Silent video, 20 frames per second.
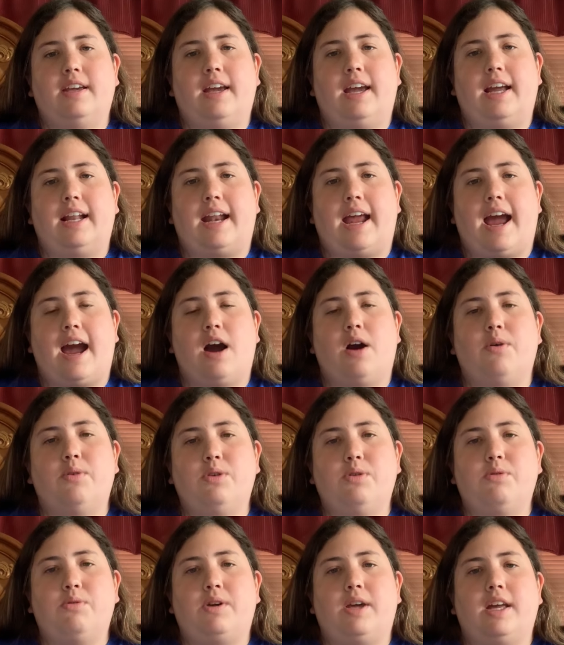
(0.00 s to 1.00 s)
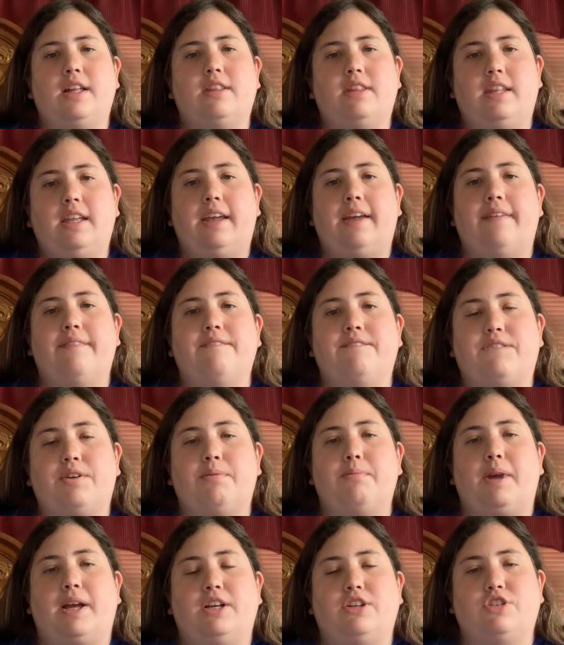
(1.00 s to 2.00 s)
and how you get the
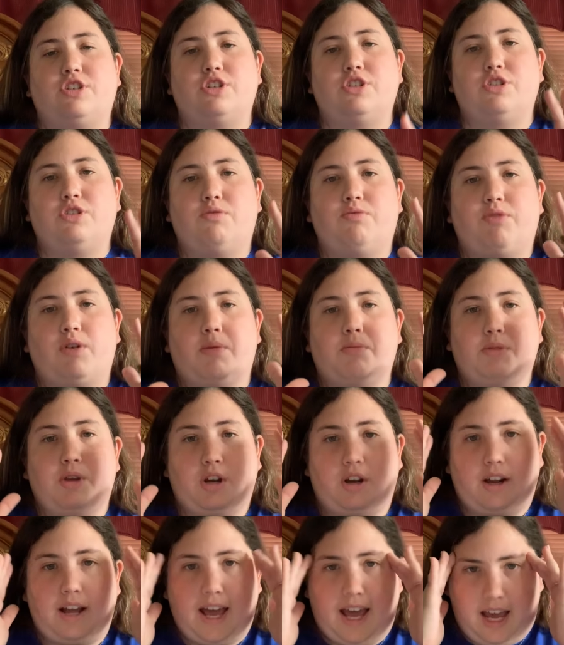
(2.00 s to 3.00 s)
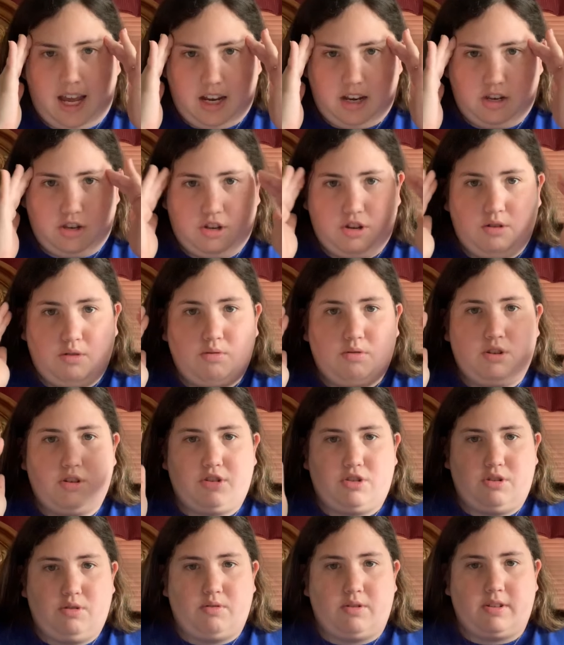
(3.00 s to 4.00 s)
information from your head to the
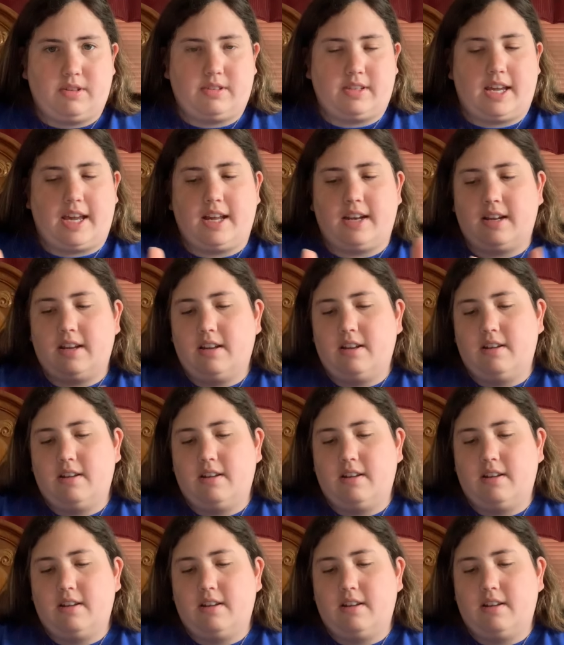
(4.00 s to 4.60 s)
student's head.